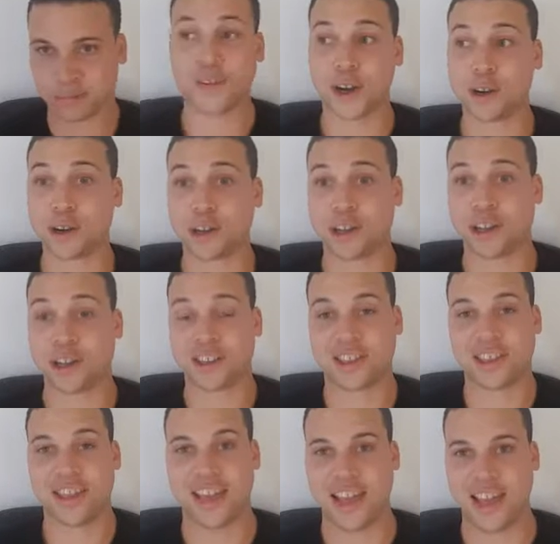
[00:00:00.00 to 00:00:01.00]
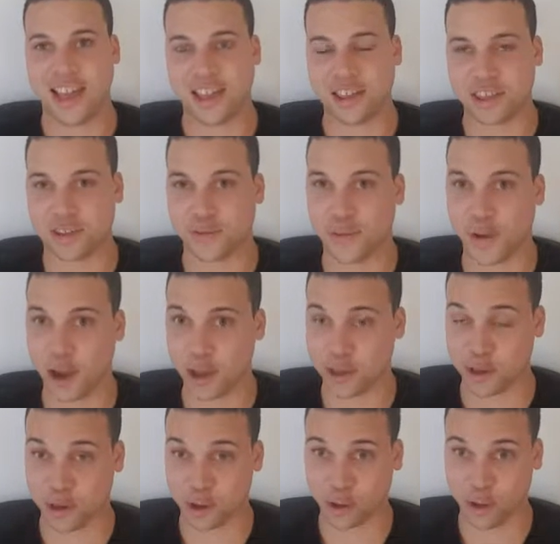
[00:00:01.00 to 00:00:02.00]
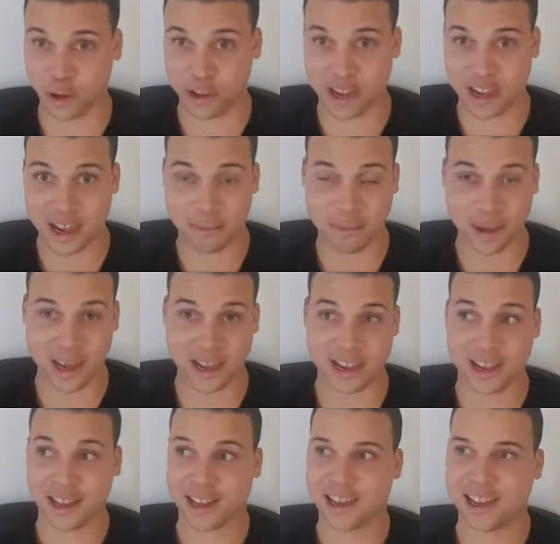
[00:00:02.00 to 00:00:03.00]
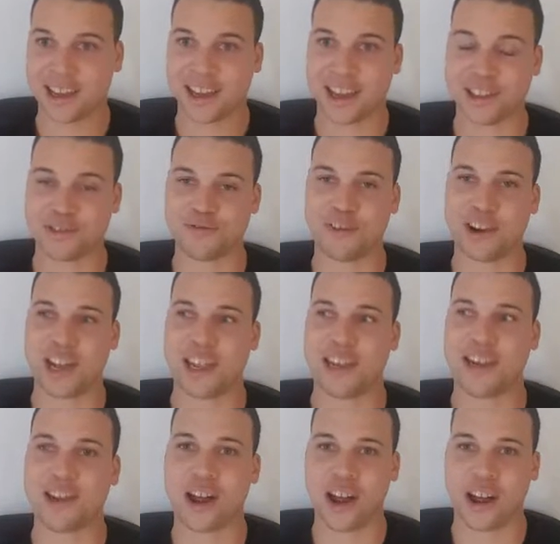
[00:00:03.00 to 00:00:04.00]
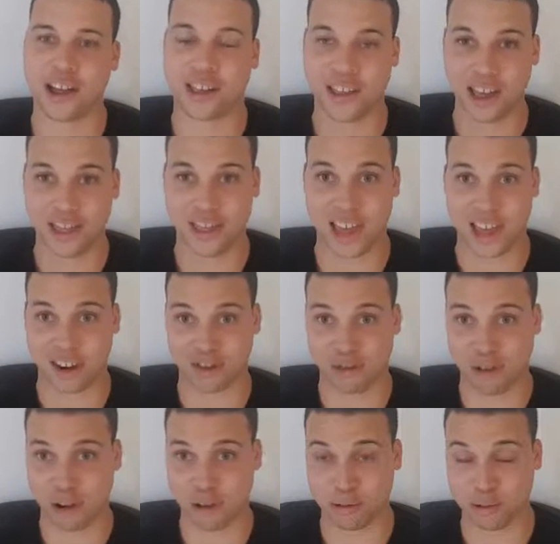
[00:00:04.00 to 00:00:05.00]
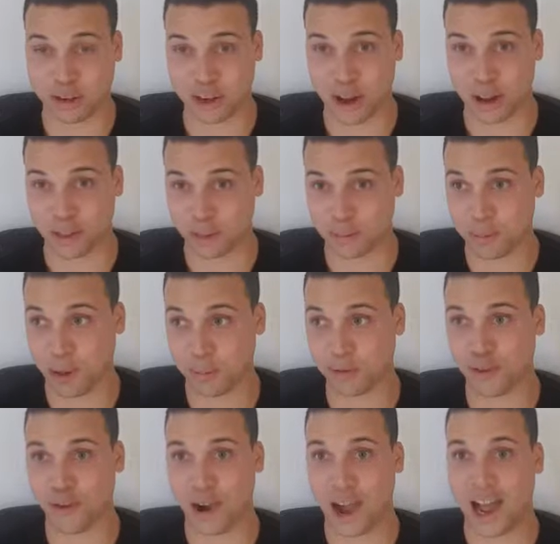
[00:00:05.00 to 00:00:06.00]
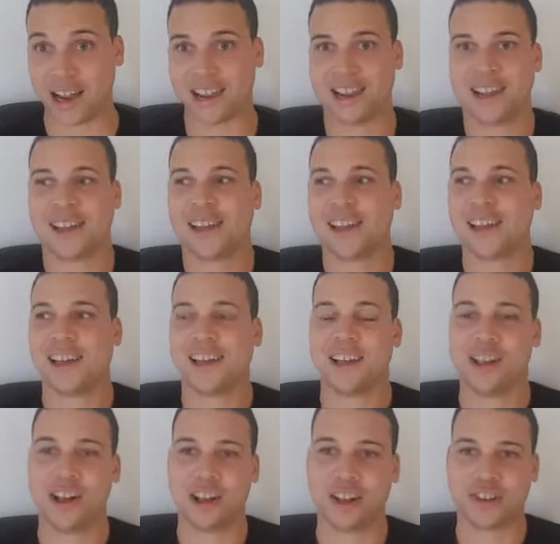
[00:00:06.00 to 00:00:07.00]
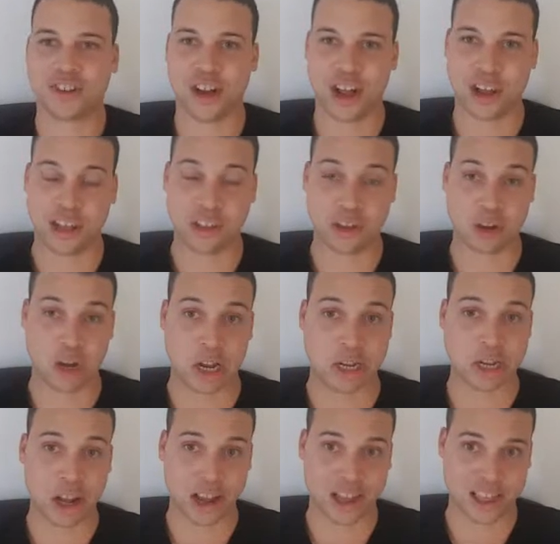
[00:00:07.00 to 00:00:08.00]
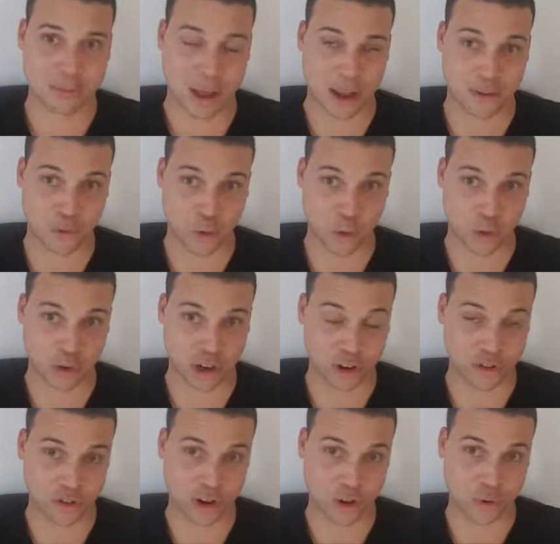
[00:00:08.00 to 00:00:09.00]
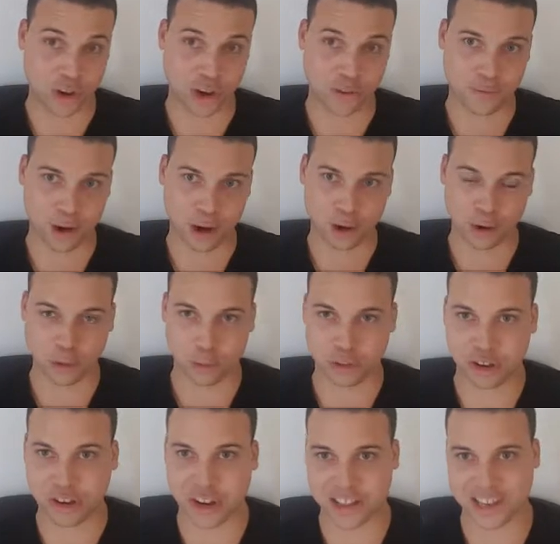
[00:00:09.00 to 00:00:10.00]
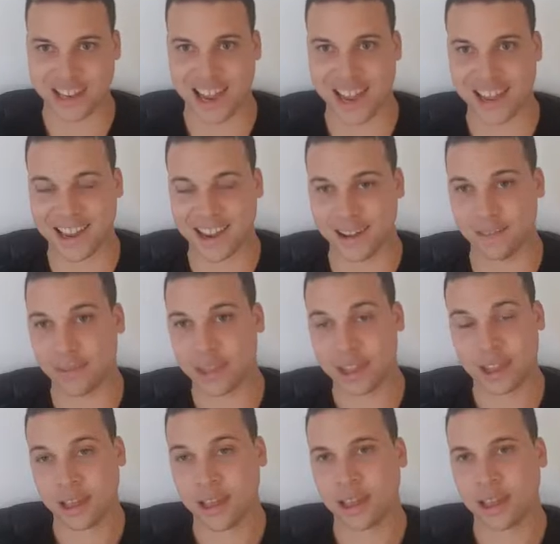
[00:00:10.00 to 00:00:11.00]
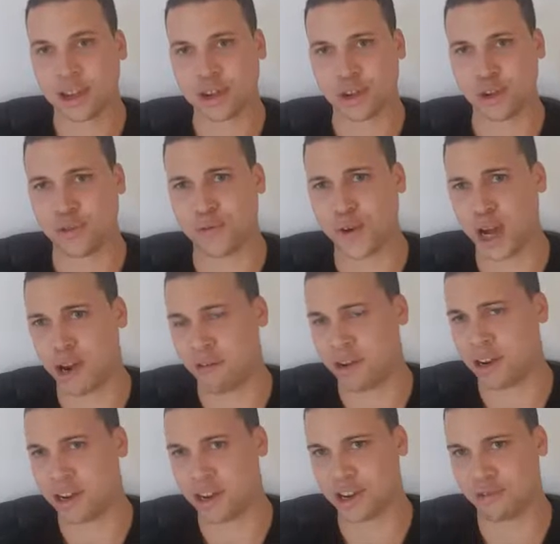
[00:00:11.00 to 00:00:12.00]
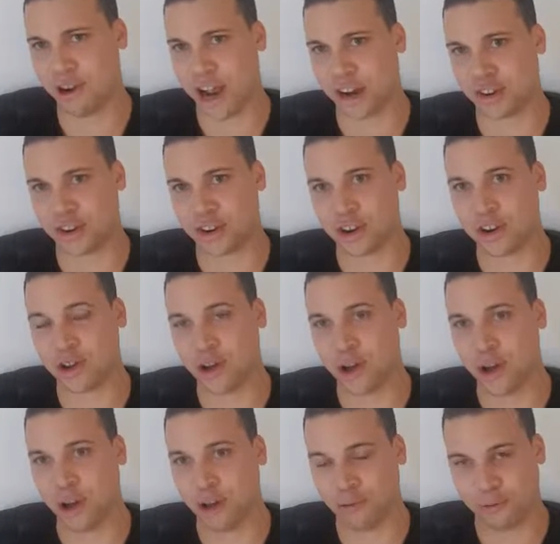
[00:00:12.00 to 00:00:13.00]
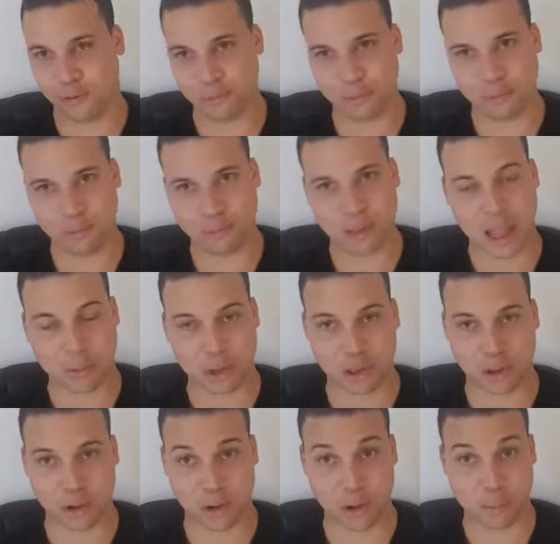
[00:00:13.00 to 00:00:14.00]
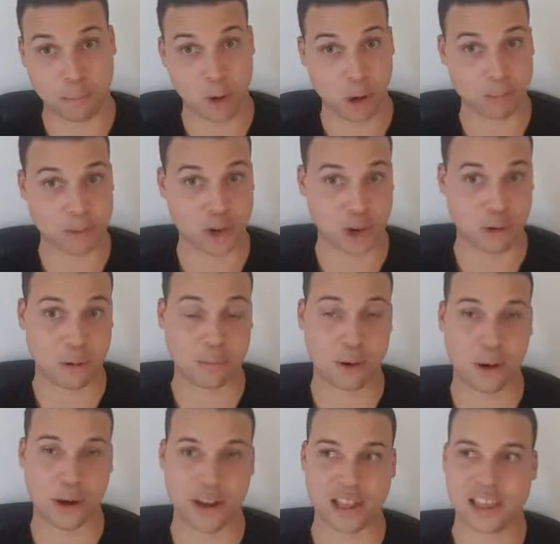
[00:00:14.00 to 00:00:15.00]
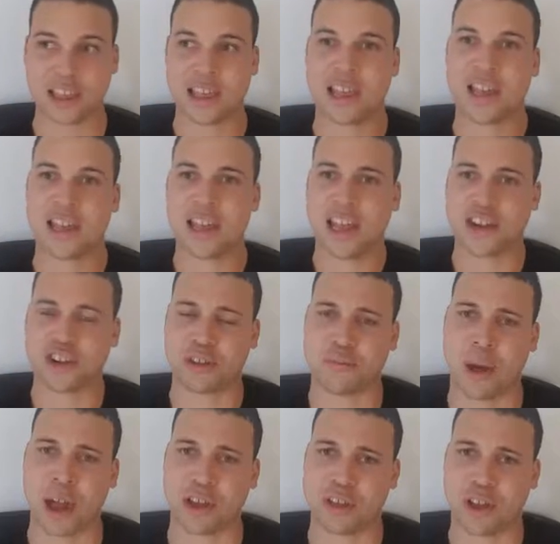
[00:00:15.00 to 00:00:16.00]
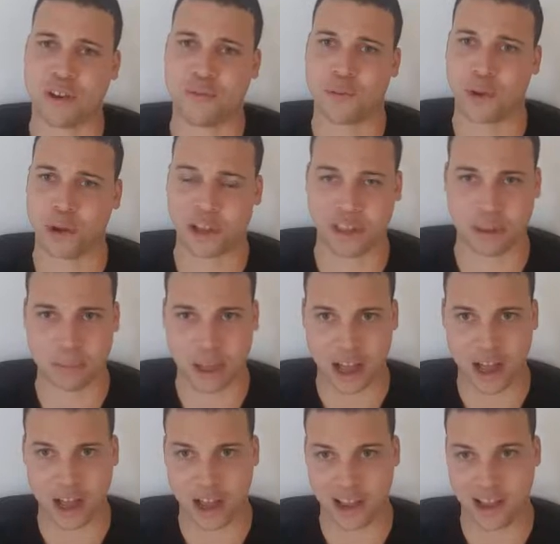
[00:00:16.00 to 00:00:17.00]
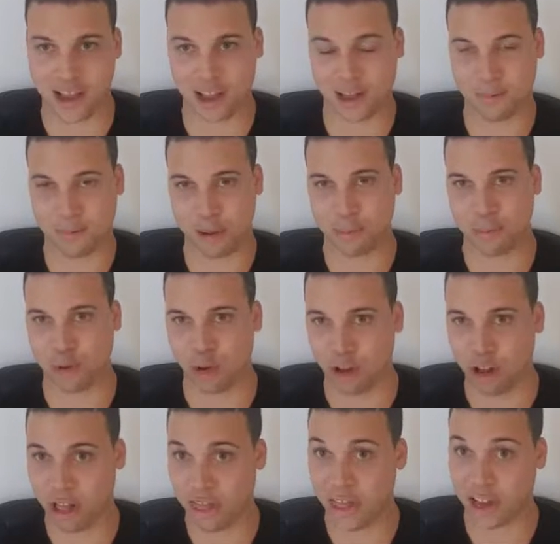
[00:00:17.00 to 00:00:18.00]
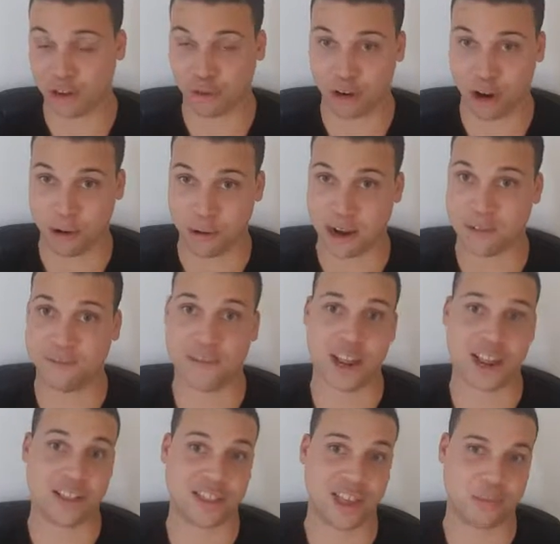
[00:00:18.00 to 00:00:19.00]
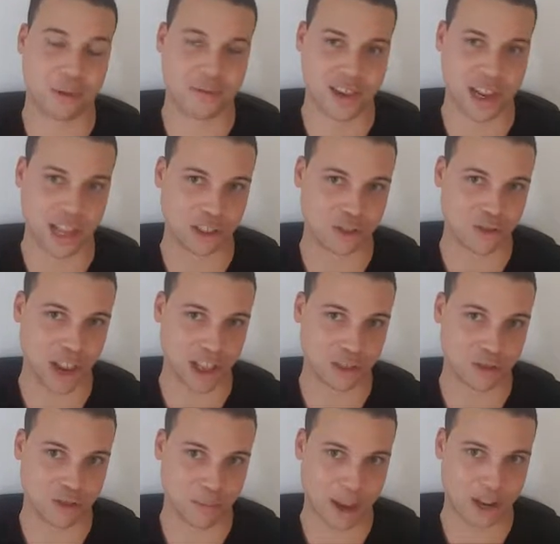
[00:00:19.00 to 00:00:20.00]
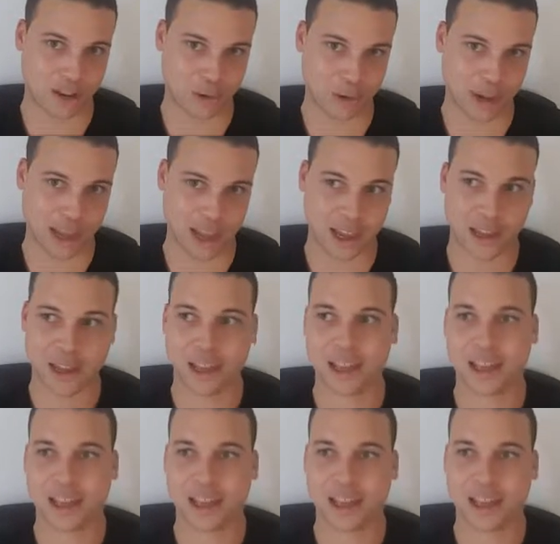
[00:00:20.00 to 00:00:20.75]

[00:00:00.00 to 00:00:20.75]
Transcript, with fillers: Focus is the first song on the EP. It's a really nice electro dance pop track. Charli's got a nice amount of auto tune on her vocals. She doesn't take it too far in the direction of that we saw on Pop 2 at points. It just makes her voice a bit higher, a bit more electro, and it fits in with the instrumental here.